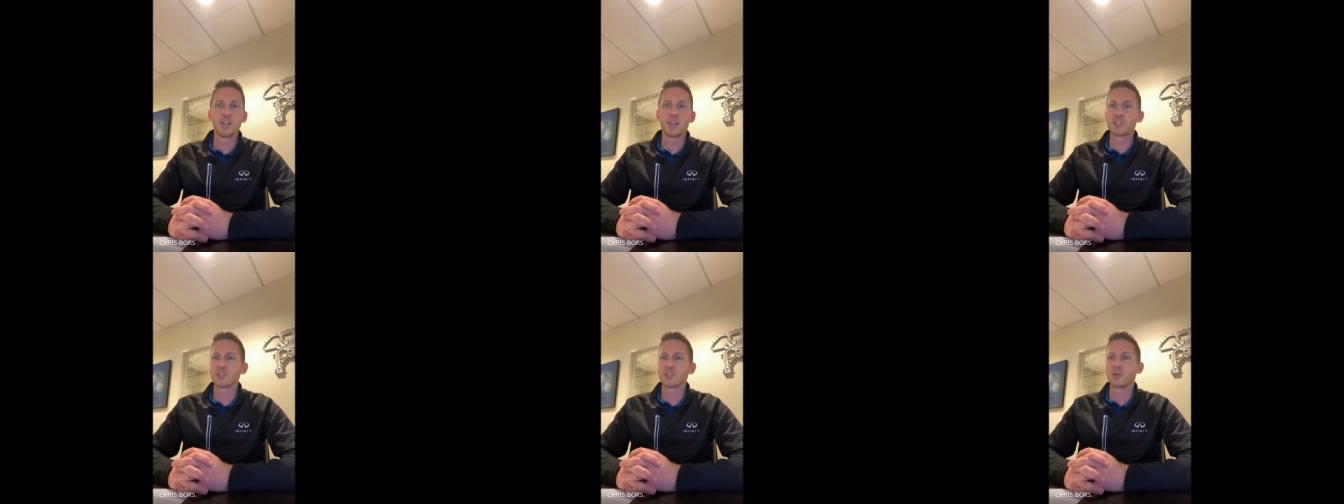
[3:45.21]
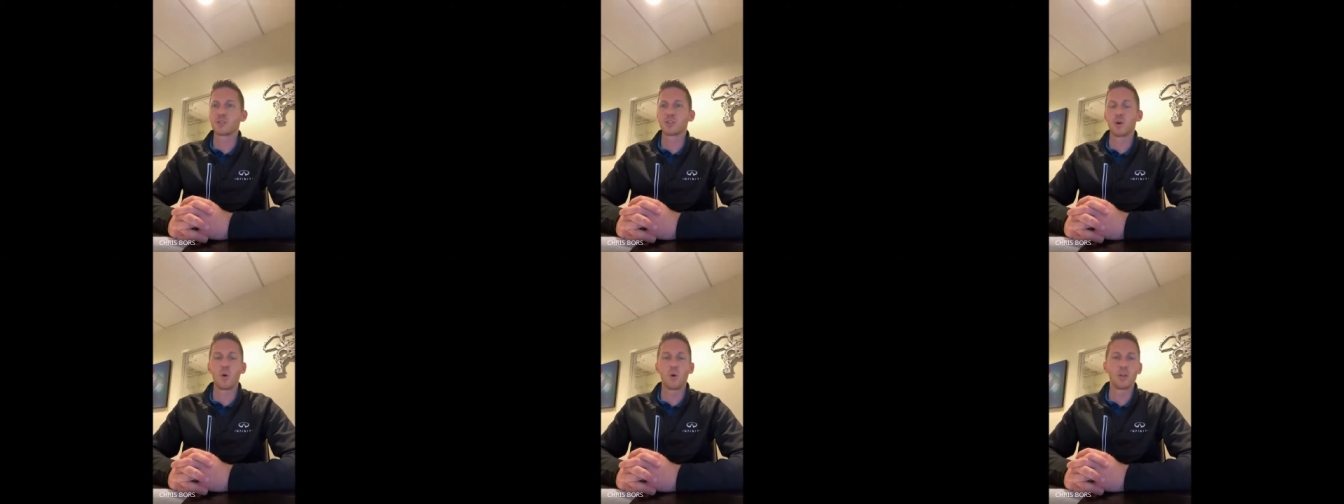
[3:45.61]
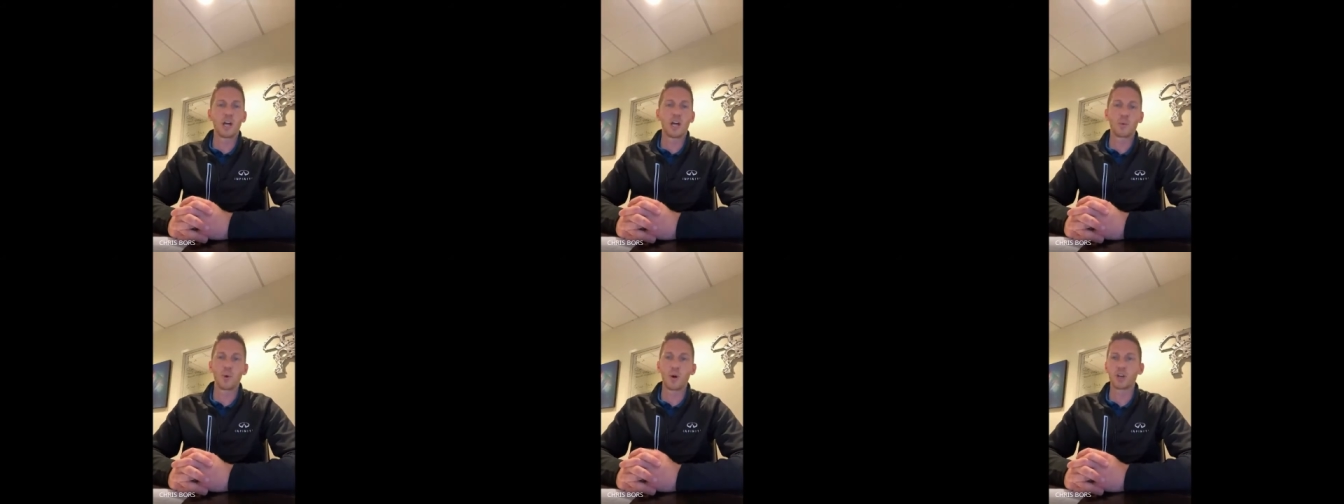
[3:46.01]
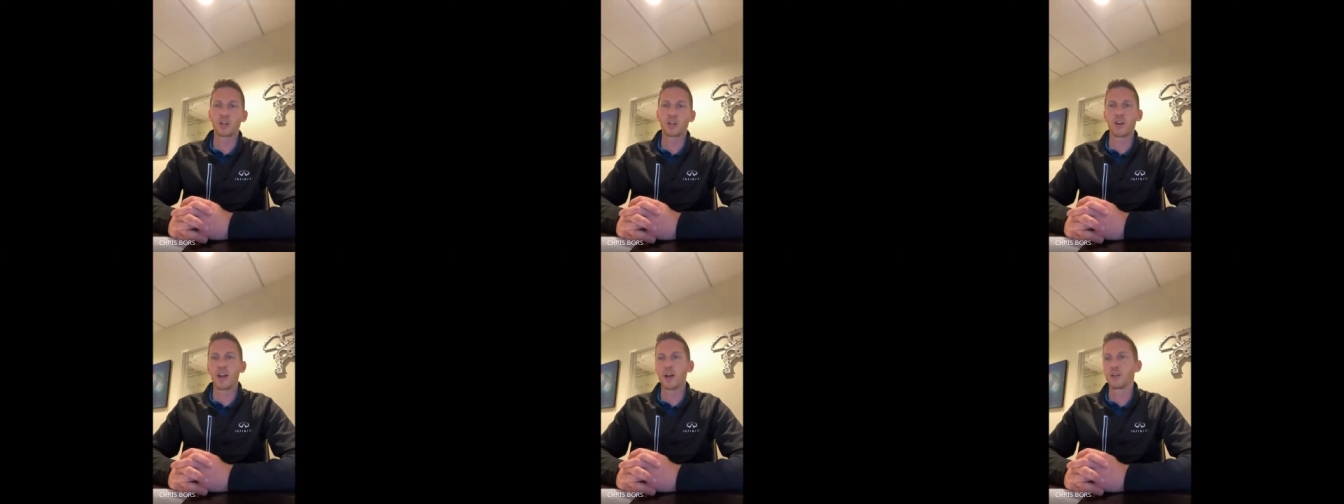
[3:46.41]
So it's a whole lot of walking
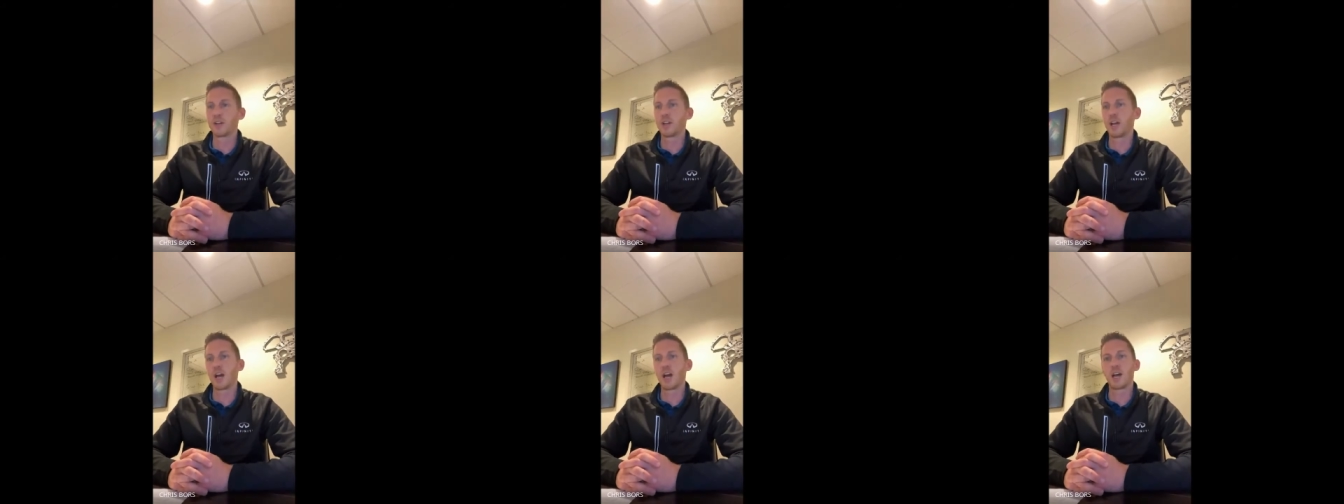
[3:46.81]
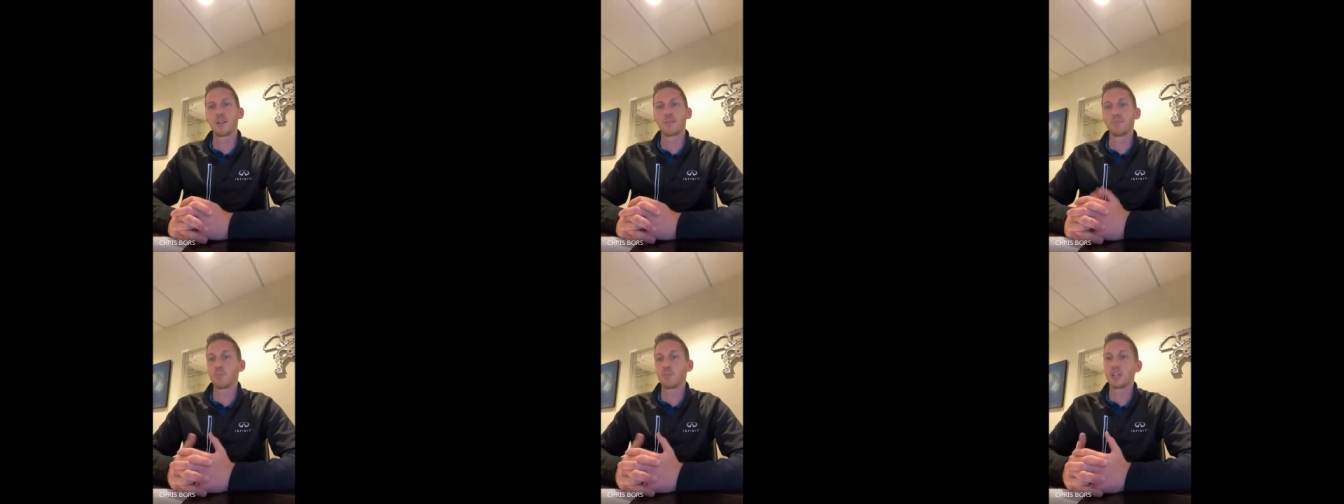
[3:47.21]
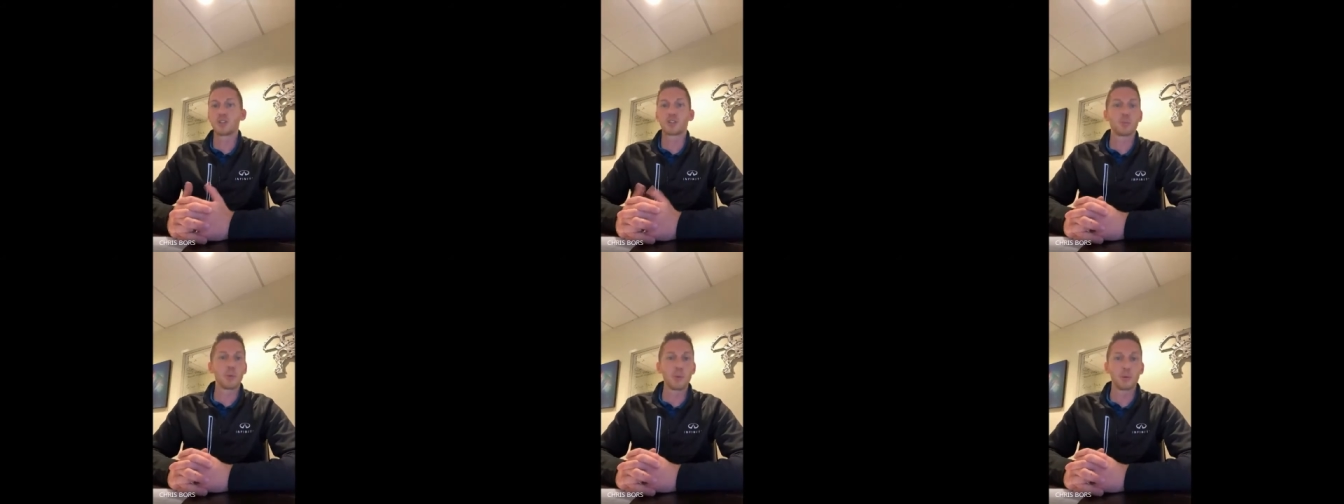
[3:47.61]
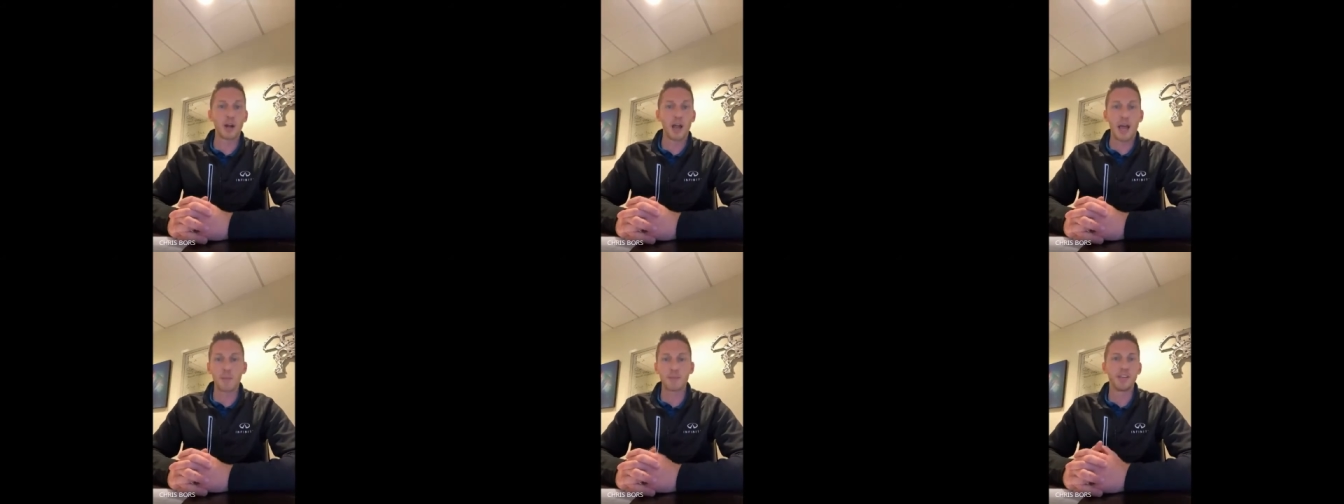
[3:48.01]
around, making sure people are
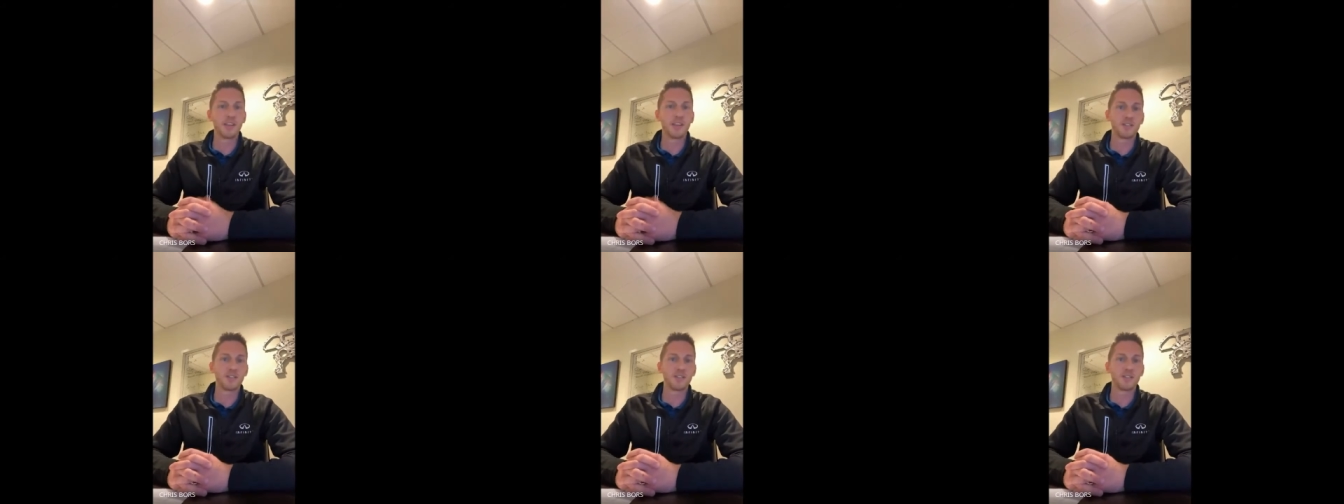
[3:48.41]
happy.